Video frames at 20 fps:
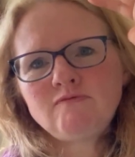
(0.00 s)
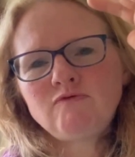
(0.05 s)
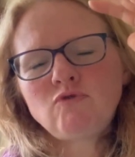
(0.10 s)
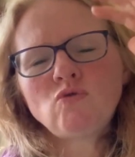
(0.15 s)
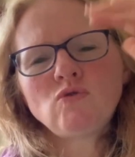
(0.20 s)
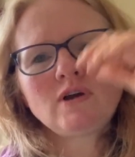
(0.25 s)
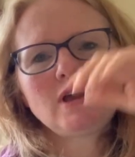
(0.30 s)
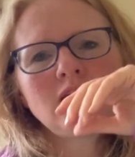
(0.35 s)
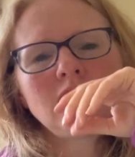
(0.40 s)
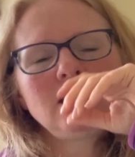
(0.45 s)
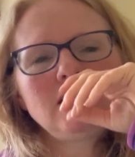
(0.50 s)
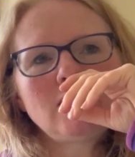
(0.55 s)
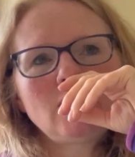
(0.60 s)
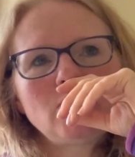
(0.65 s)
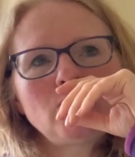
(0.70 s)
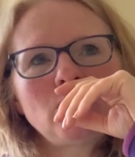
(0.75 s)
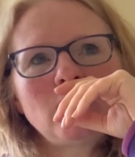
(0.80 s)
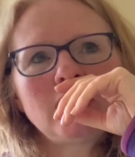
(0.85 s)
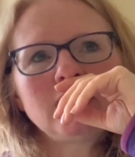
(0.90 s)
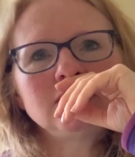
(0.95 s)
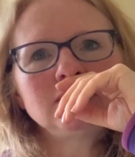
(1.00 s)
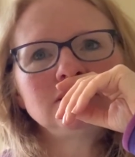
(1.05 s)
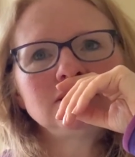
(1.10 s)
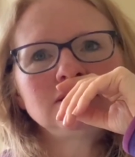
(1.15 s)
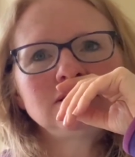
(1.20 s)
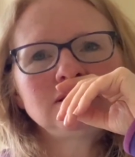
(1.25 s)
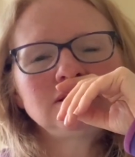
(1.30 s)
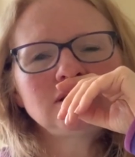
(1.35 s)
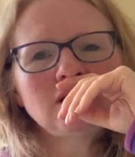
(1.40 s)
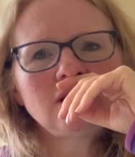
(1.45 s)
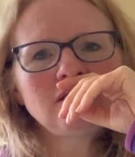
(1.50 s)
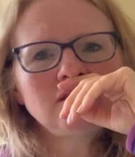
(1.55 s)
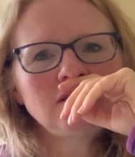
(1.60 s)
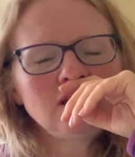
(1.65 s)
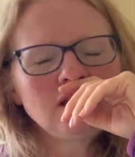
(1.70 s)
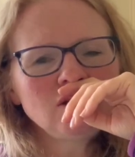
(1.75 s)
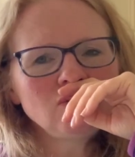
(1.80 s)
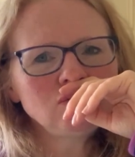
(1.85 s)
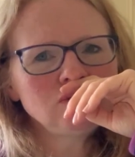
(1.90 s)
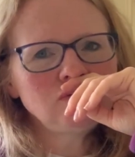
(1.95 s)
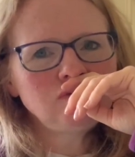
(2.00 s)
4 kilo ones, I think it was